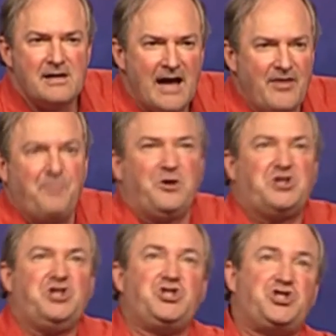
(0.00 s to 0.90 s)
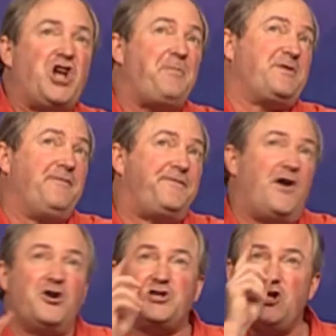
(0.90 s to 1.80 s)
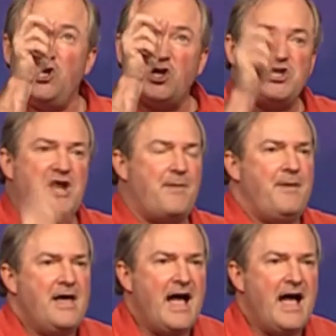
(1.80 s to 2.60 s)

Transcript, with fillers: And the person stopped and froze and looked at him,